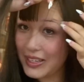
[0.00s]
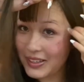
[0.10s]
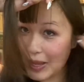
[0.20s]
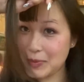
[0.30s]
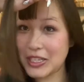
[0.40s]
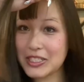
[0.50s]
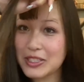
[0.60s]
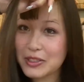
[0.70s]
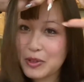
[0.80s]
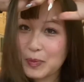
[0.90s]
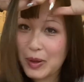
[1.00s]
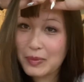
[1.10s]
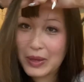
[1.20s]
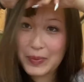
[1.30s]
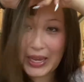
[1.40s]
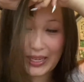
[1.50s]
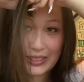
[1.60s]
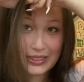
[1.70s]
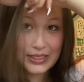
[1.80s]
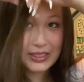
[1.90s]
I'm gonna scoop up my
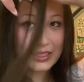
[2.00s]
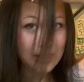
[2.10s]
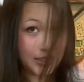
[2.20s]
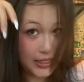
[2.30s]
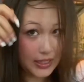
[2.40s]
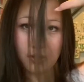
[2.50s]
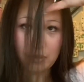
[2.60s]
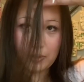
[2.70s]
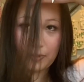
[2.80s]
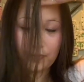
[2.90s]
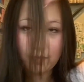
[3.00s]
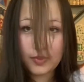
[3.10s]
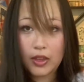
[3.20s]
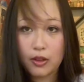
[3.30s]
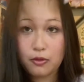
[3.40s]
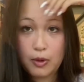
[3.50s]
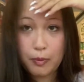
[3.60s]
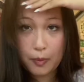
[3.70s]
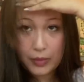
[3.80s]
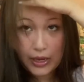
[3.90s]
bangs. Ew, flip
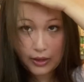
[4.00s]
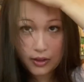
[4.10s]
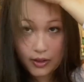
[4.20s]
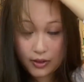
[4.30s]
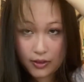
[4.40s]
them back.